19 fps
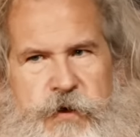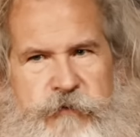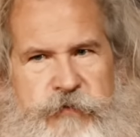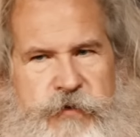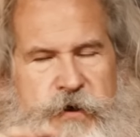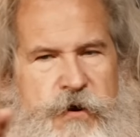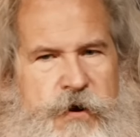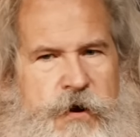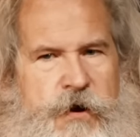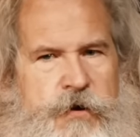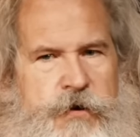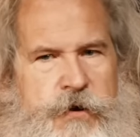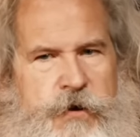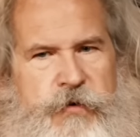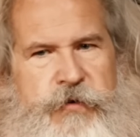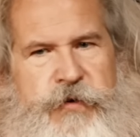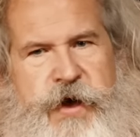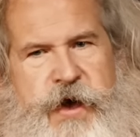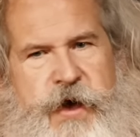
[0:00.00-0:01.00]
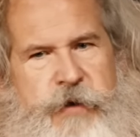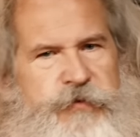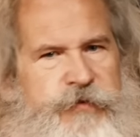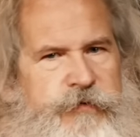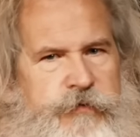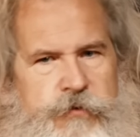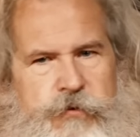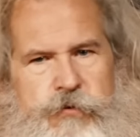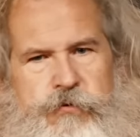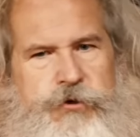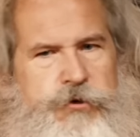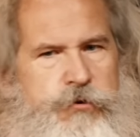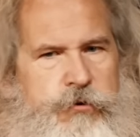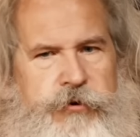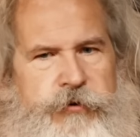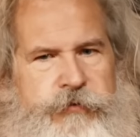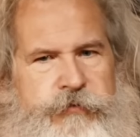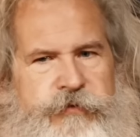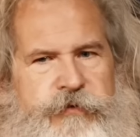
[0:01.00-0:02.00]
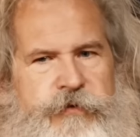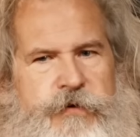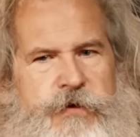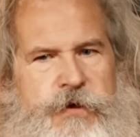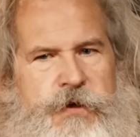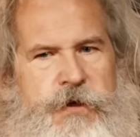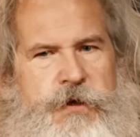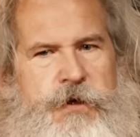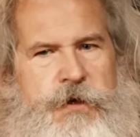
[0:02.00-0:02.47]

if there are no absolute truths